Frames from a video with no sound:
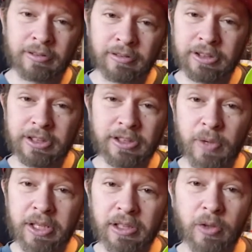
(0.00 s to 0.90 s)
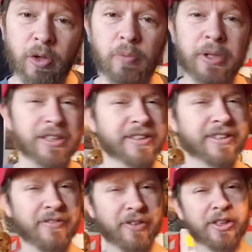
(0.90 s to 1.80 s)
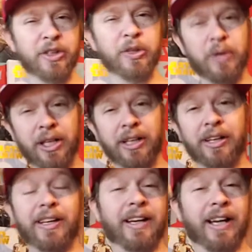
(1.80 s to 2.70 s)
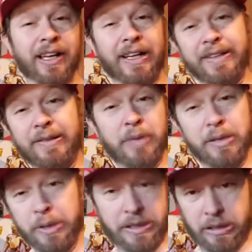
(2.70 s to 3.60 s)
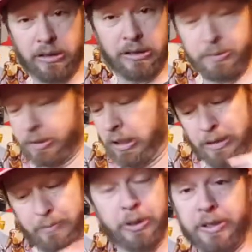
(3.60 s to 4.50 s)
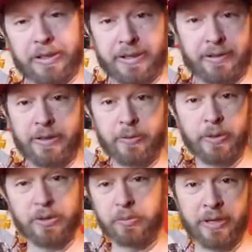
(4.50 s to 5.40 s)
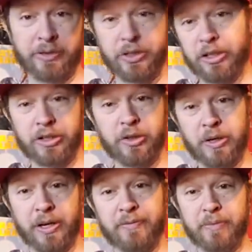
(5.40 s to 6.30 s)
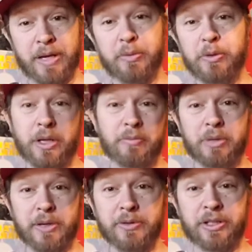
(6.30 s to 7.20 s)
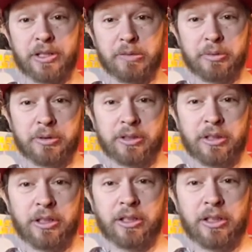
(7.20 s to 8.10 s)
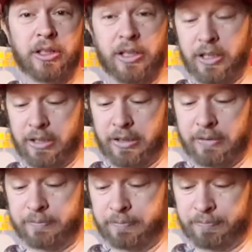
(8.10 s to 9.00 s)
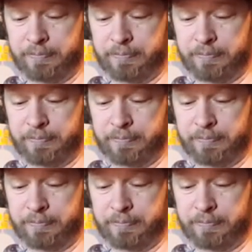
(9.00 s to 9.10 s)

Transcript: just regular old oatmeal, except for you know what? I got some maple syrup and I put it in there with the brown sugar. So now I have maple and brown syrup. Um,